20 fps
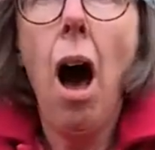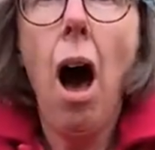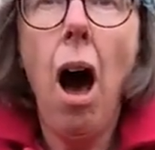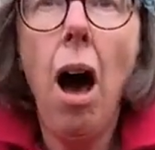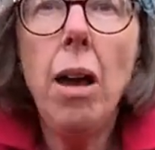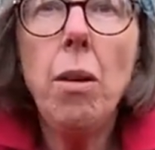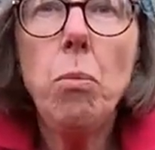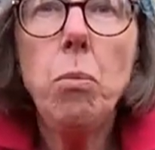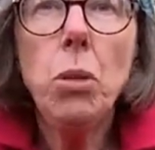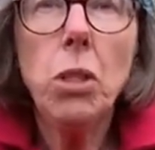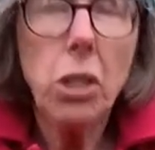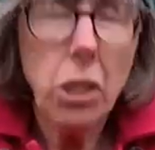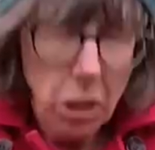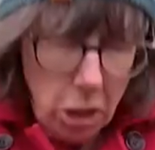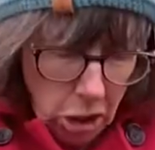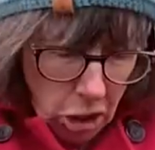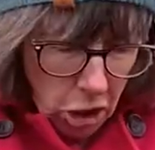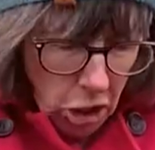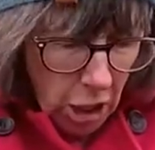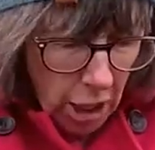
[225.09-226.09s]
I would
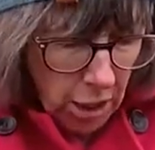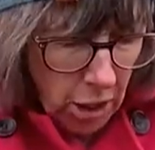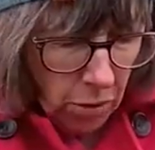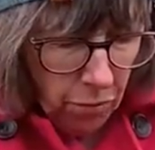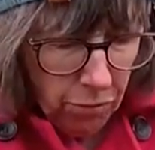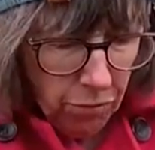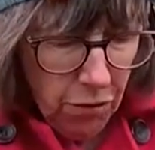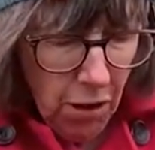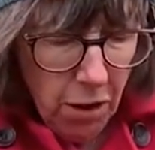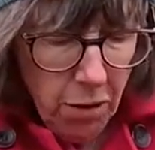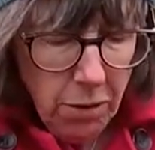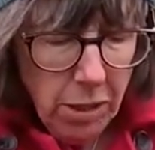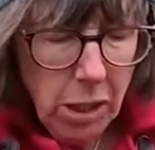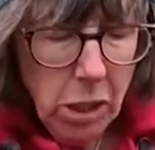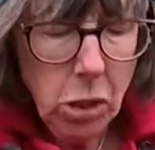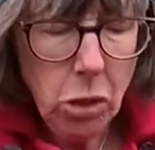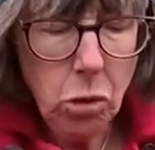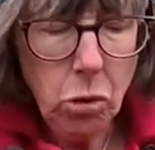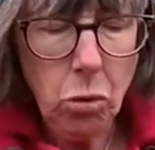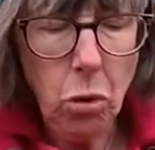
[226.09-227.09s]
suggest very
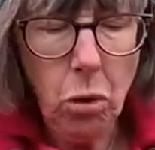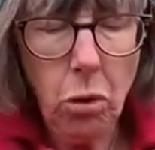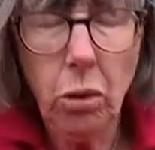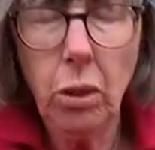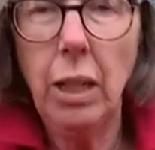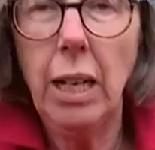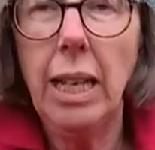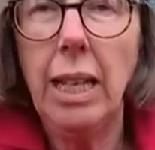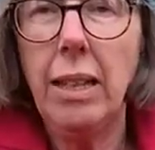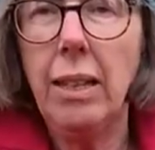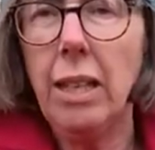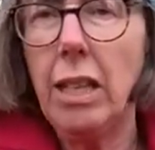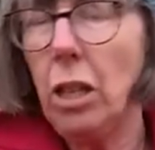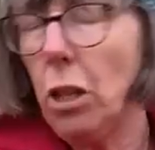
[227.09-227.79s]
strongly that